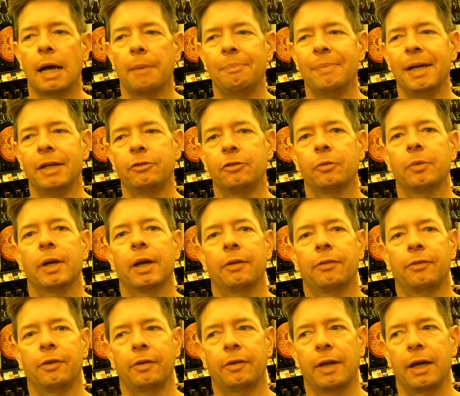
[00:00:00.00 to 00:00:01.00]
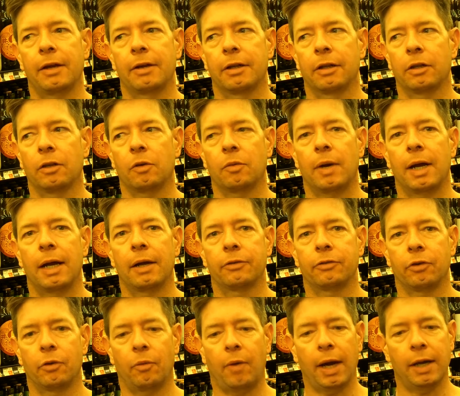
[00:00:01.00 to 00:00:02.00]
I bet you when I sit down in a little
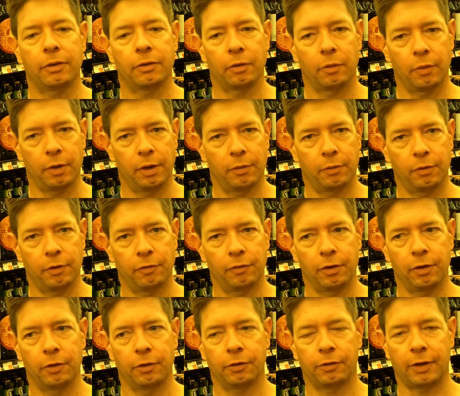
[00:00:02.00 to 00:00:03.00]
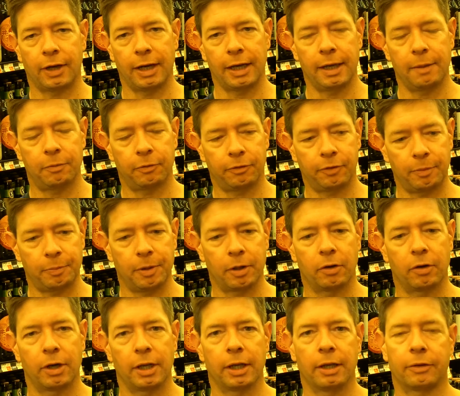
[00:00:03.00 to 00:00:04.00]
while to write the written reviews and I keep
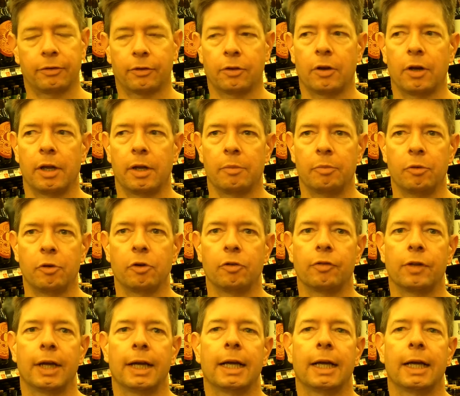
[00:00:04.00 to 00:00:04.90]
sipping on it, it's going to improve.